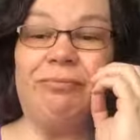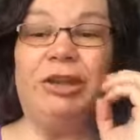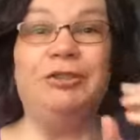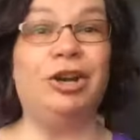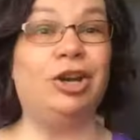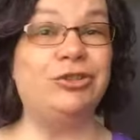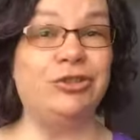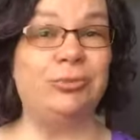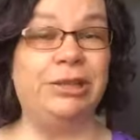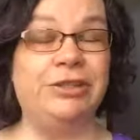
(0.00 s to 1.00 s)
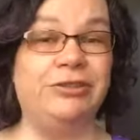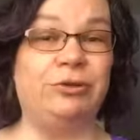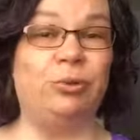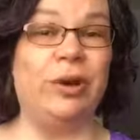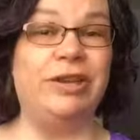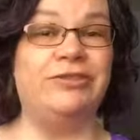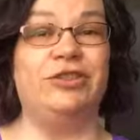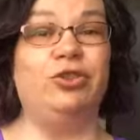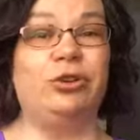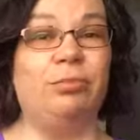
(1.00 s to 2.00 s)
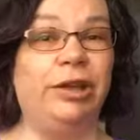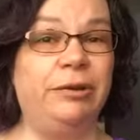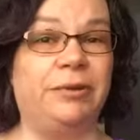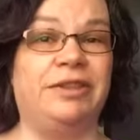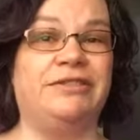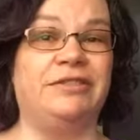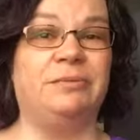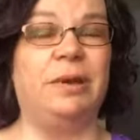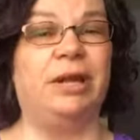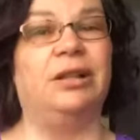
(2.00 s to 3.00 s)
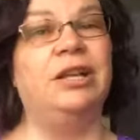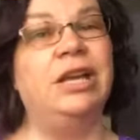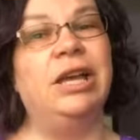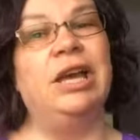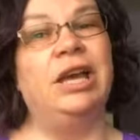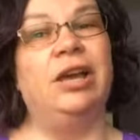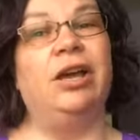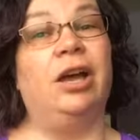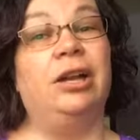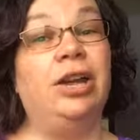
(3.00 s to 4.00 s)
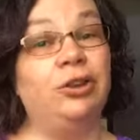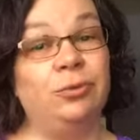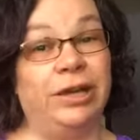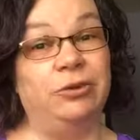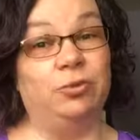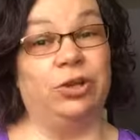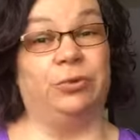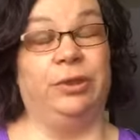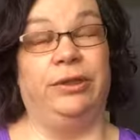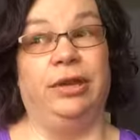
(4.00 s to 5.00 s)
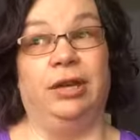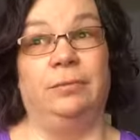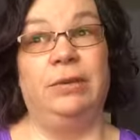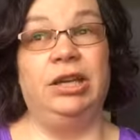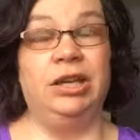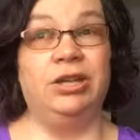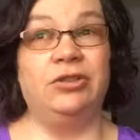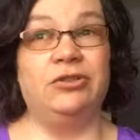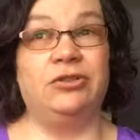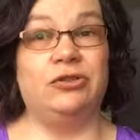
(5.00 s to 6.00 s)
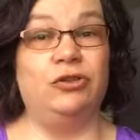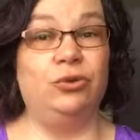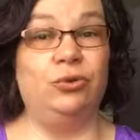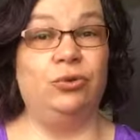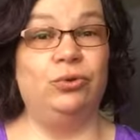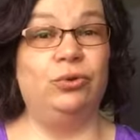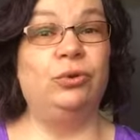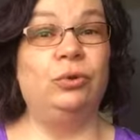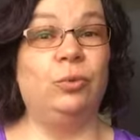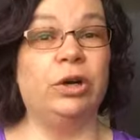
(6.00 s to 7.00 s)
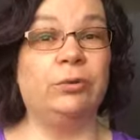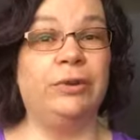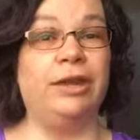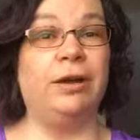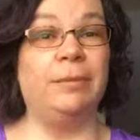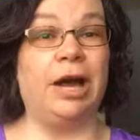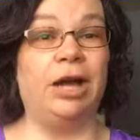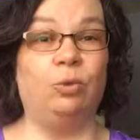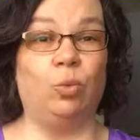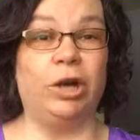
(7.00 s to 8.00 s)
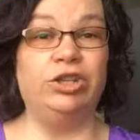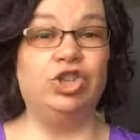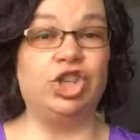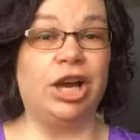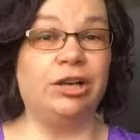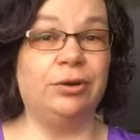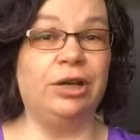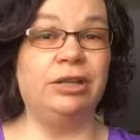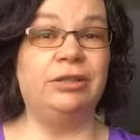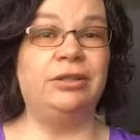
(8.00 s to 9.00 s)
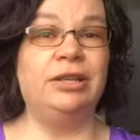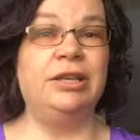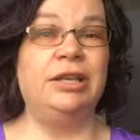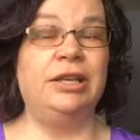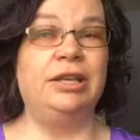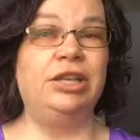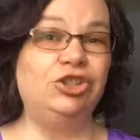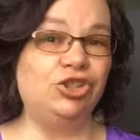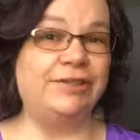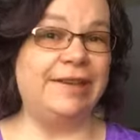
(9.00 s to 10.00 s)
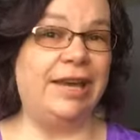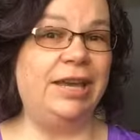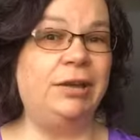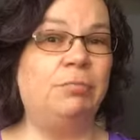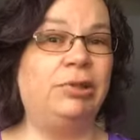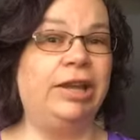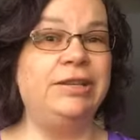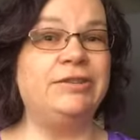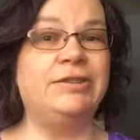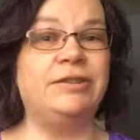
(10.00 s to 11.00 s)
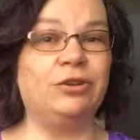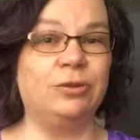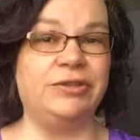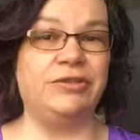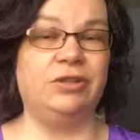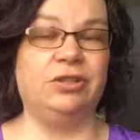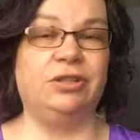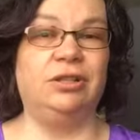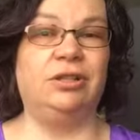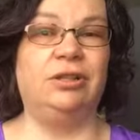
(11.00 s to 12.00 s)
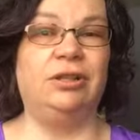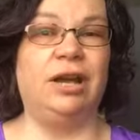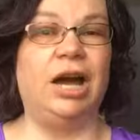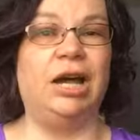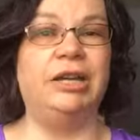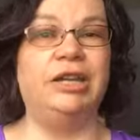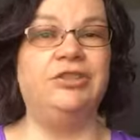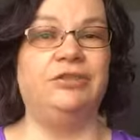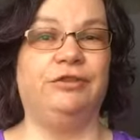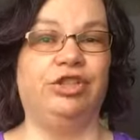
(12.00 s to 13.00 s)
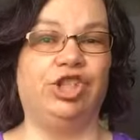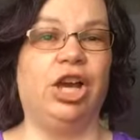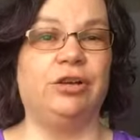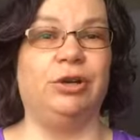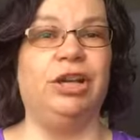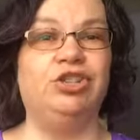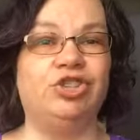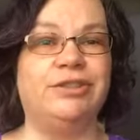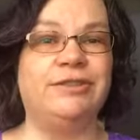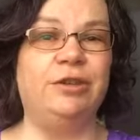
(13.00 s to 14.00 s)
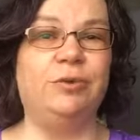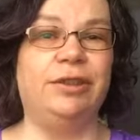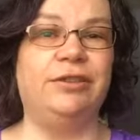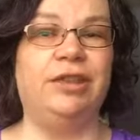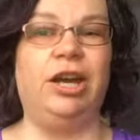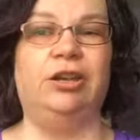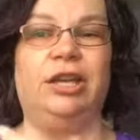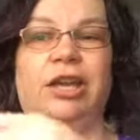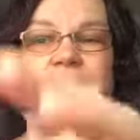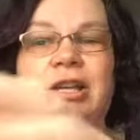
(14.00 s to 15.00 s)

there are so many different ways that you can play with this as well. Another way to work with them is to work with them on one chakra. Each day, place the crystal on a different chakra and just sit with it there. Like,